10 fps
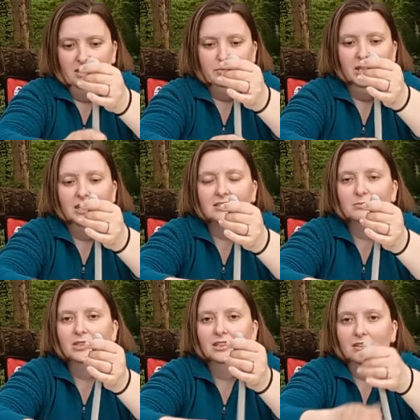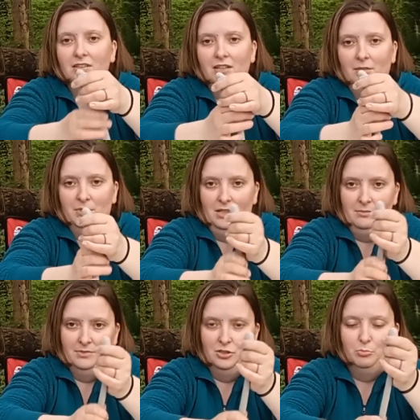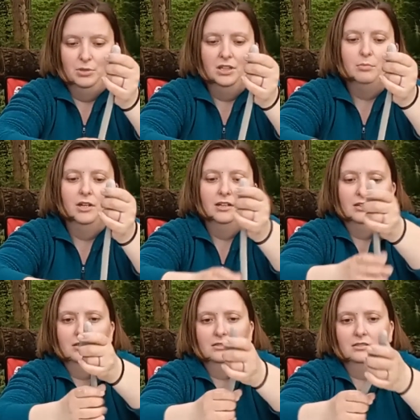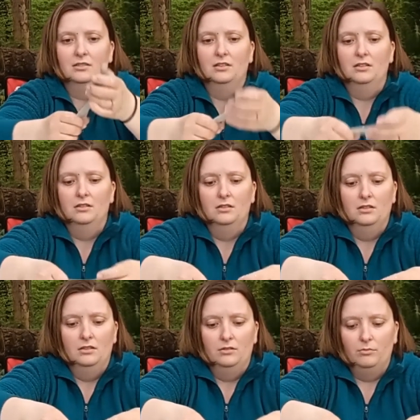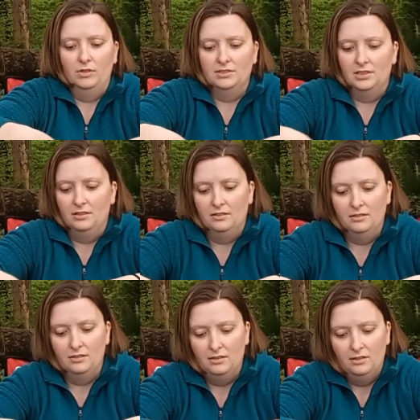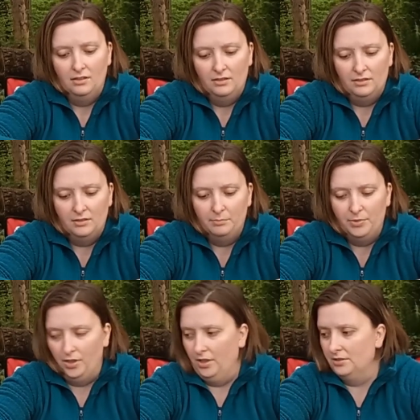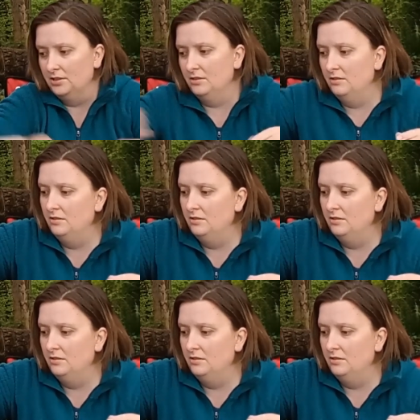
As my kids immediately named them. So Beak Banger was the bird.